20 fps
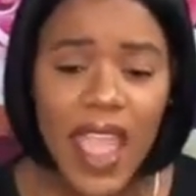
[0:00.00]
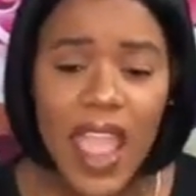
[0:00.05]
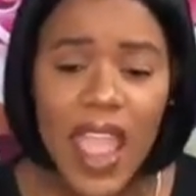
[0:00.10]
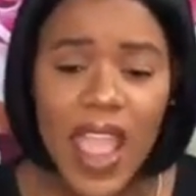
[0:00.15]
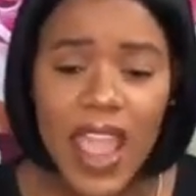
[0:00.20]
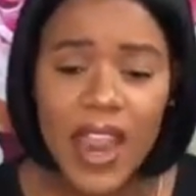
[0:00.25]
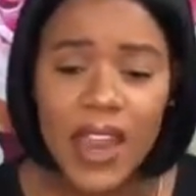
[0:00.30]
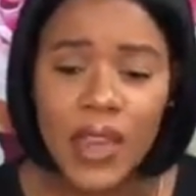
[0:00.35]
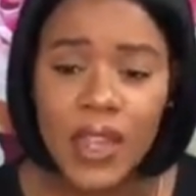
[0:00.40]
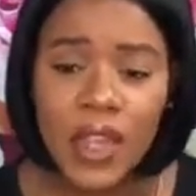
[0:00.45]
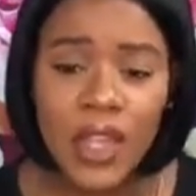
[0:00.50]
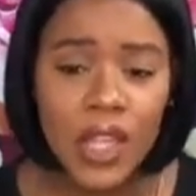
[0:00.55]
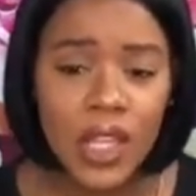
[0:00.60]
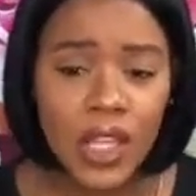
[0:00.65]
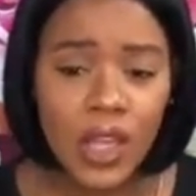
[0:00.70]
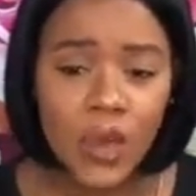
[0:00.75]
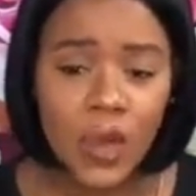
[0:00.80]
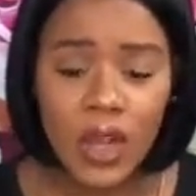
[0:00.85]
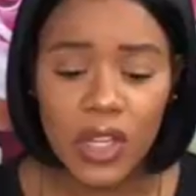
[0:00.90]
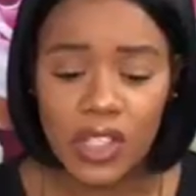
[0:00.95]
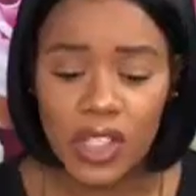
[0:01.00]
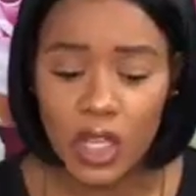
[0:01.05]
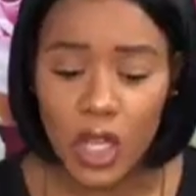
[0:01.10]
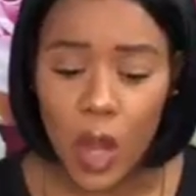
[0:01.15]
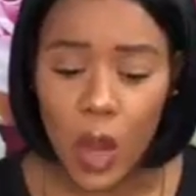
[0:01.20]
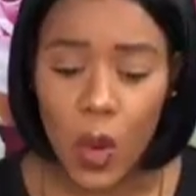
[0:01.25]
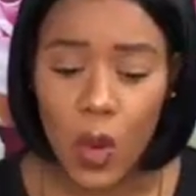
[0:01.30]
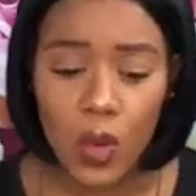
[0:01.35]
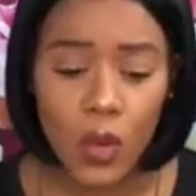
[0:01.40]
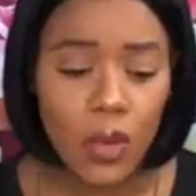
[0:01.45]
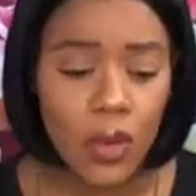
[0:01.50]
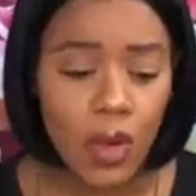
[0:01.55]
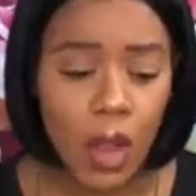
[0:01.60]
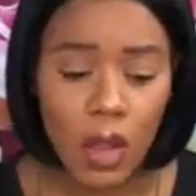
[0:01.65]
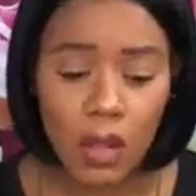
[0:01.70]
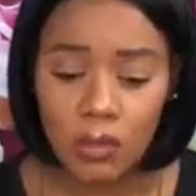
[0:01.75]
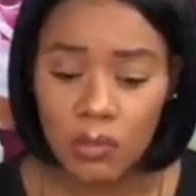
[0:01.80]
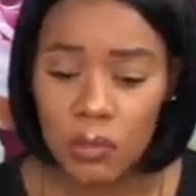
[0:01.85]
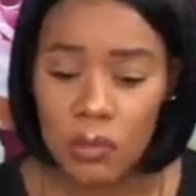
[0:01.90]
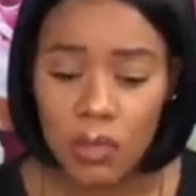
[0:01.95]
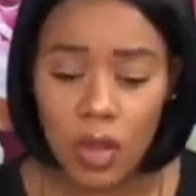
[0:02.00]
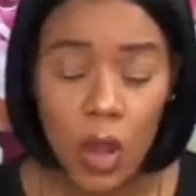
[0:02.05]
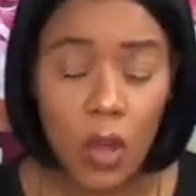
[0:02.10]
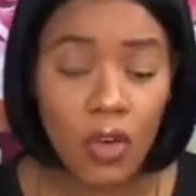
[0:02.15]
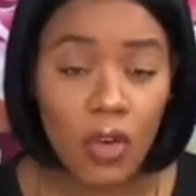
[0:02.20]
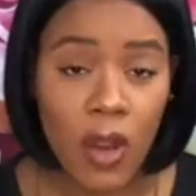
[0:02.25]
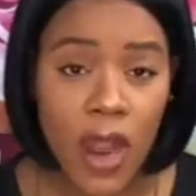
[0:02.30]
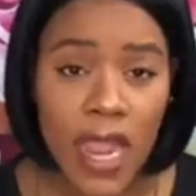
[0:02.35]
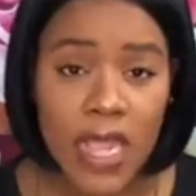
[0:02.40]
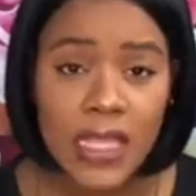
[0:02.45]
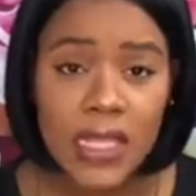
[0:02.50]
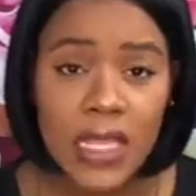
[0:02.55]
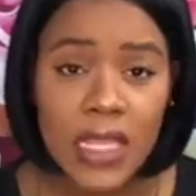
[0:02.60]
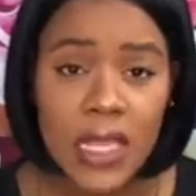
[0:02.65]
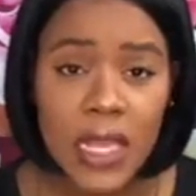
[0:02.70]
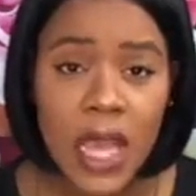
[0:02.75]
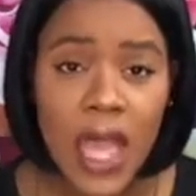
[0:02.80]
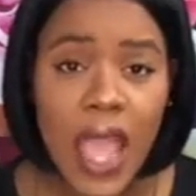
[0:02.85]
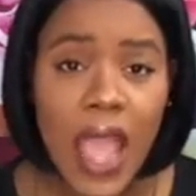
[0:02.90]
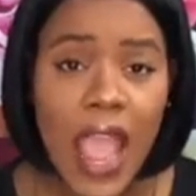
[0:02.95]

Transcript: and you want to go go crazy